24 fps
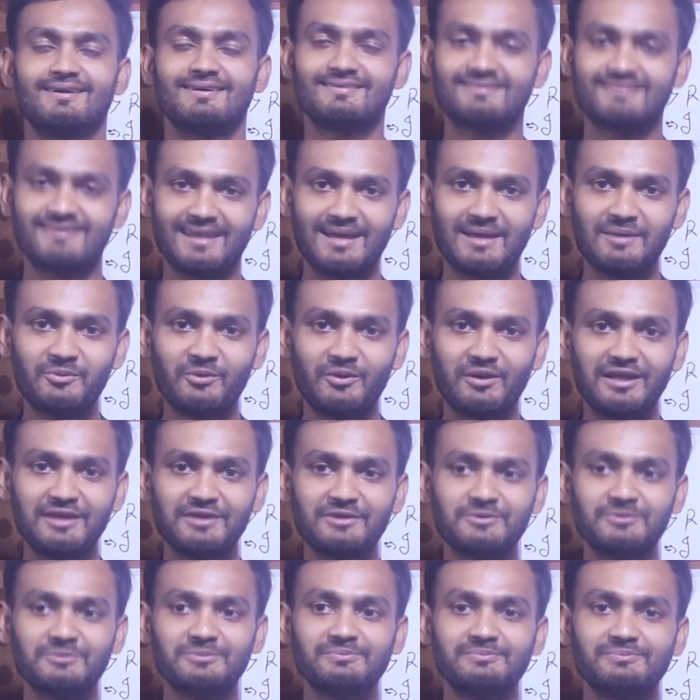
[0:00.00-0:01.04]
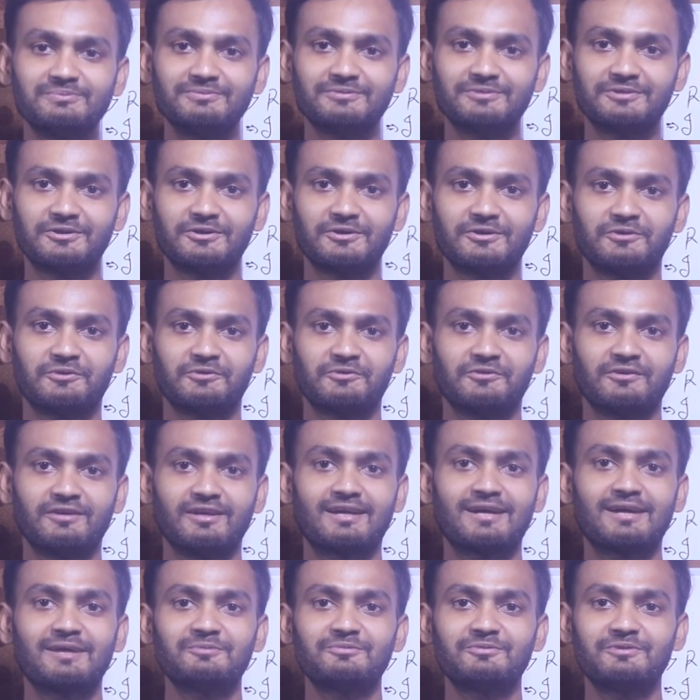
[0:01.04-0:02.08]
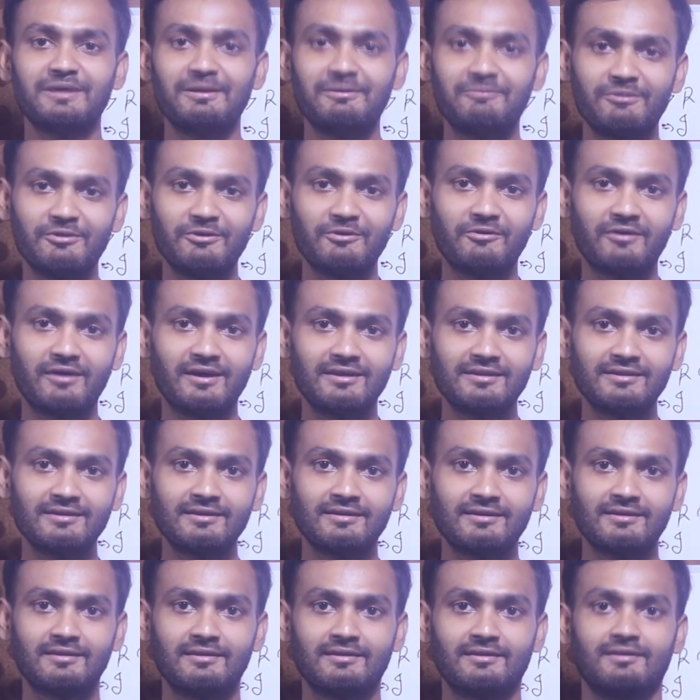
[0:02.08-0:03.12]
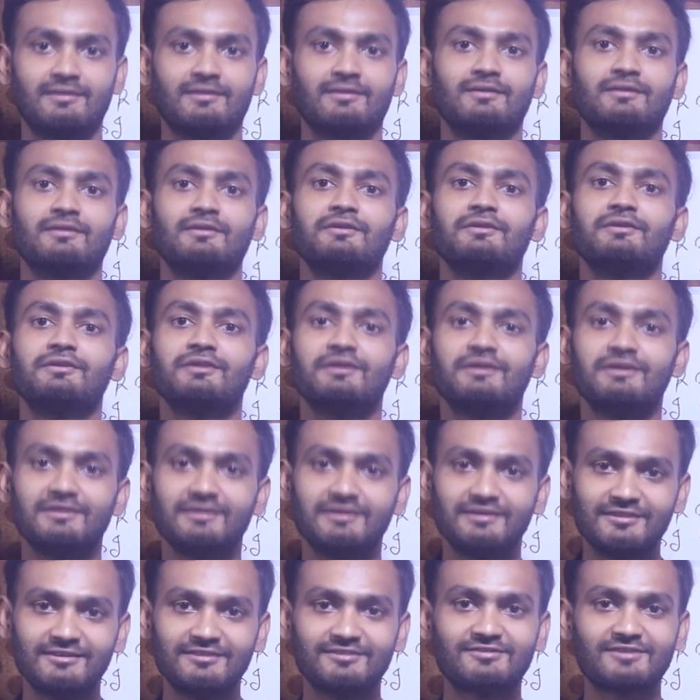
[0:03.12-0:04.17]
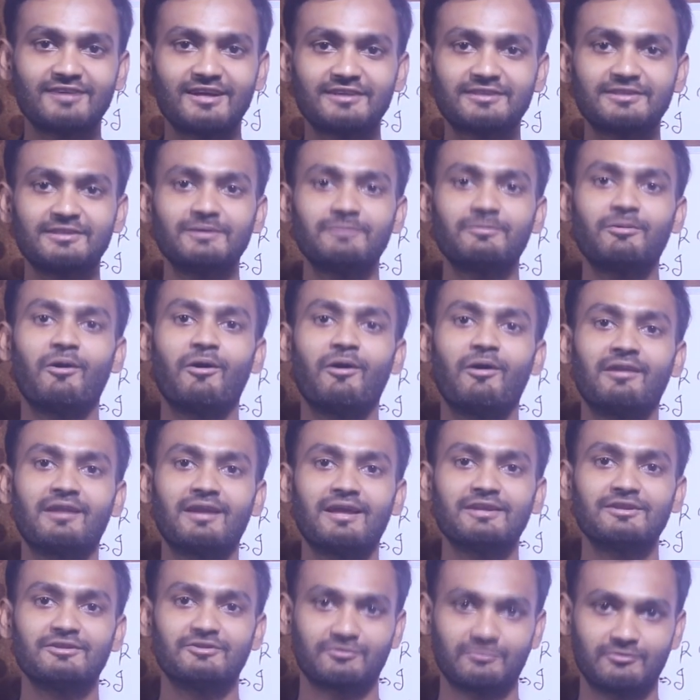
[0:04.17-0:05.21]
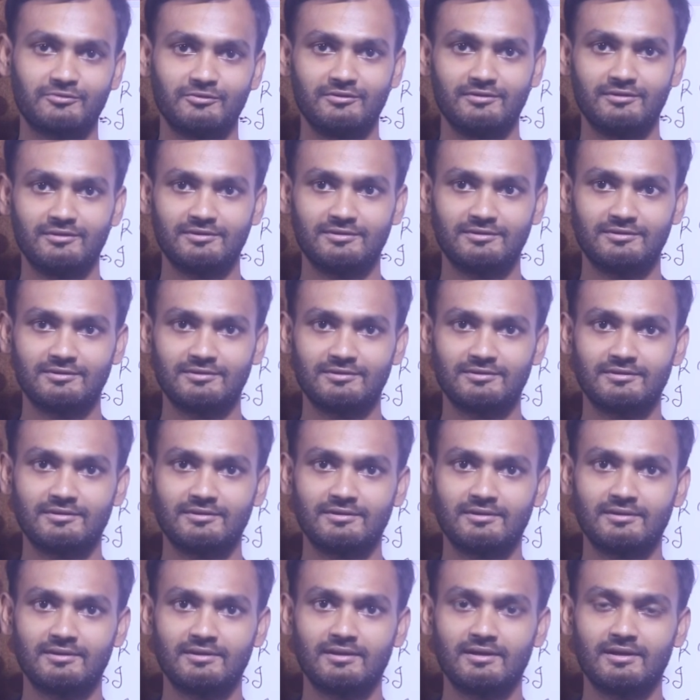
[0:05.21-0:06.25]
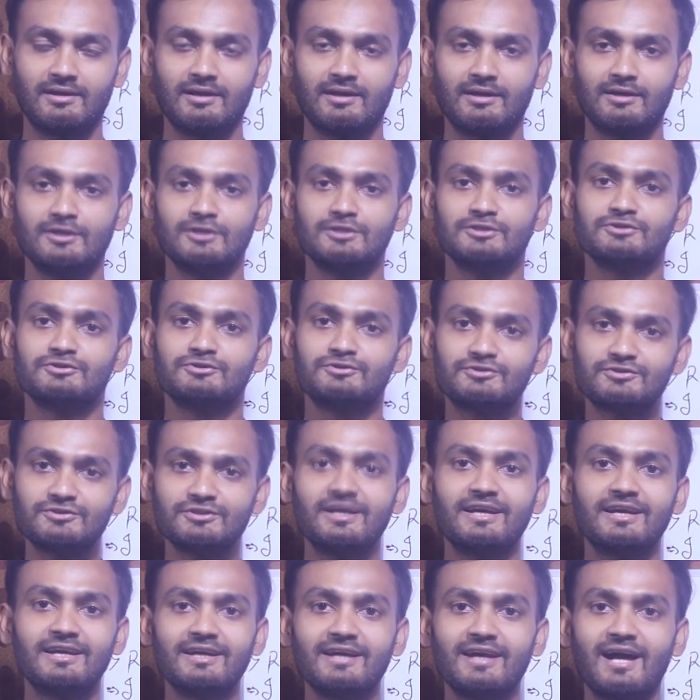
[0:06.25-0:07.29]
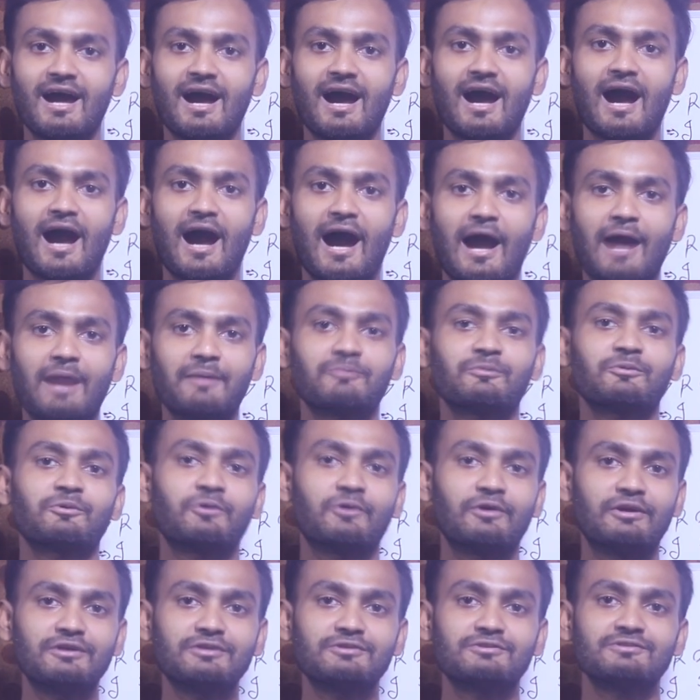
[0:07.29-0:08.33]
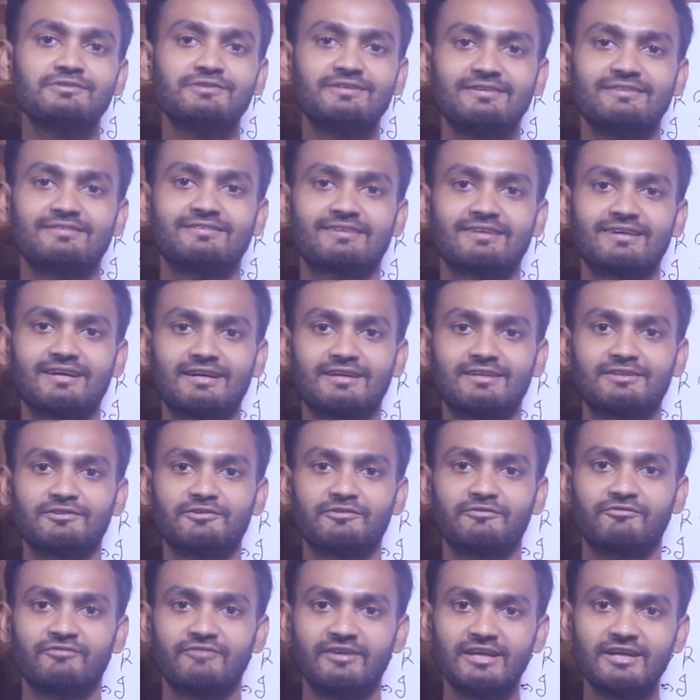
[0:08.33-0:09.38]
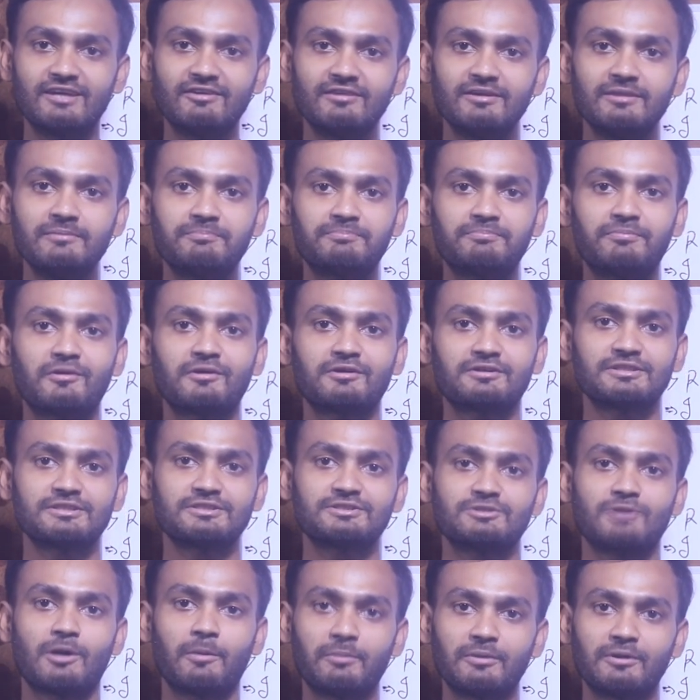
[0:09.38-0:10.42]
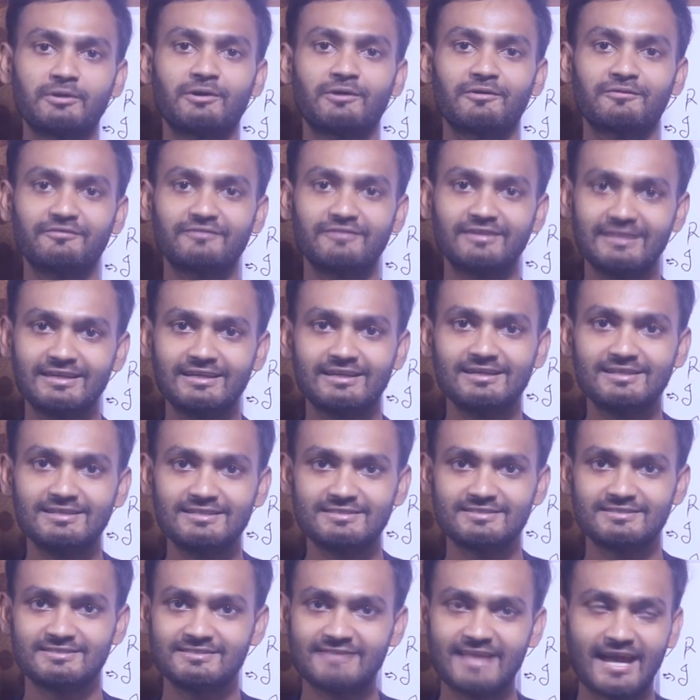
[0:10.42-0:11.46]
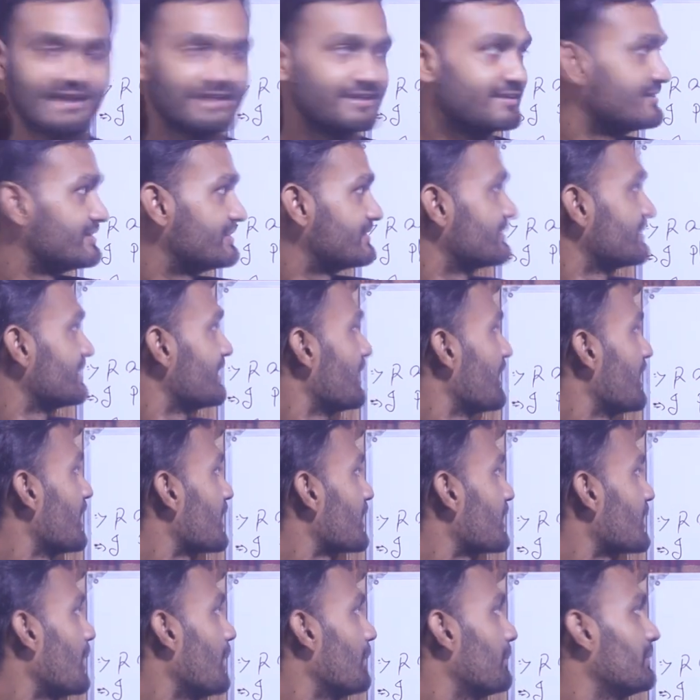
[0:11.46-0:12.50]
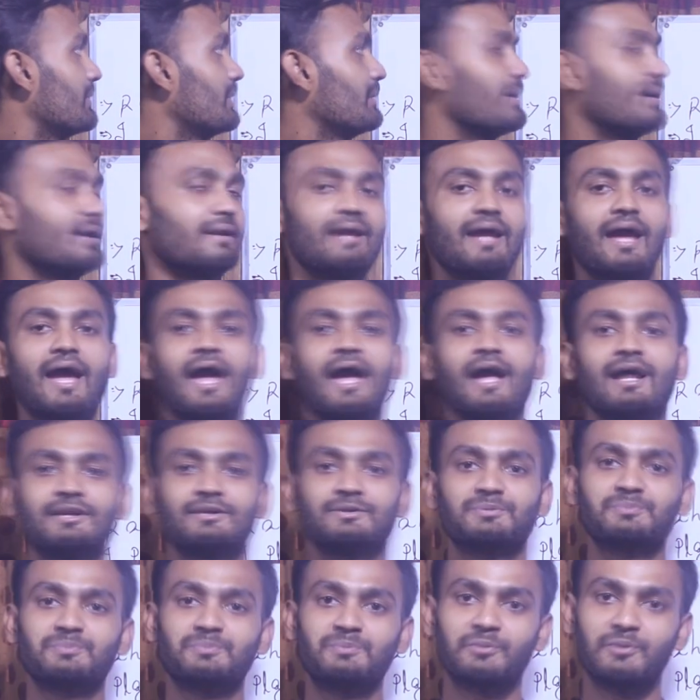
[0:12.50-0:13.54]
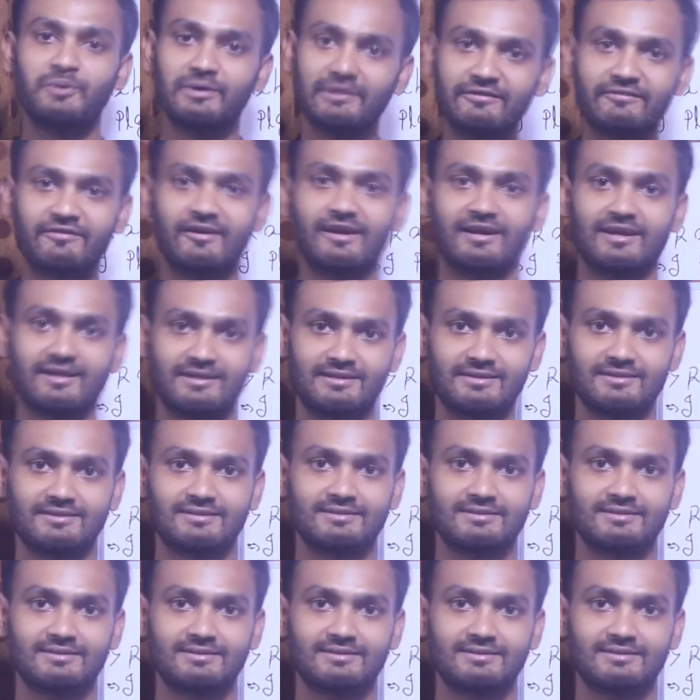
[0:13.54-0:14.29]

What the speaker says: Assalamu alaikum, welcome to everyone, Instructive Online School. Today, I am going to discuss a very important topic of English, that is complement and modifier.